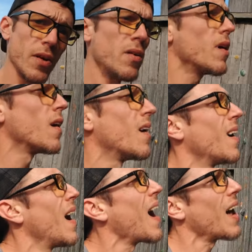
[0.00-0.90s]
don't
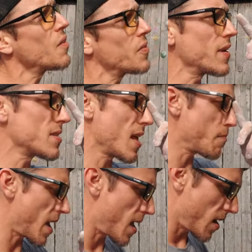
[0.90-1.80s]
know. I don't think it's
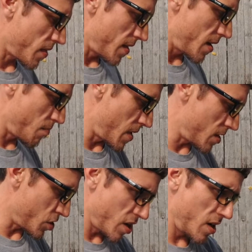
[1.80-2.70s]
that bad. I think
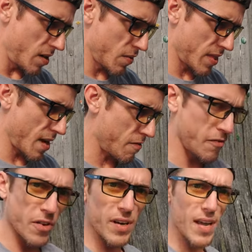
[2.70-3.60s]
me cheating with
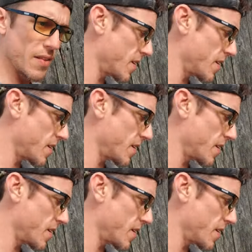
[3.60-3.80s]
that foot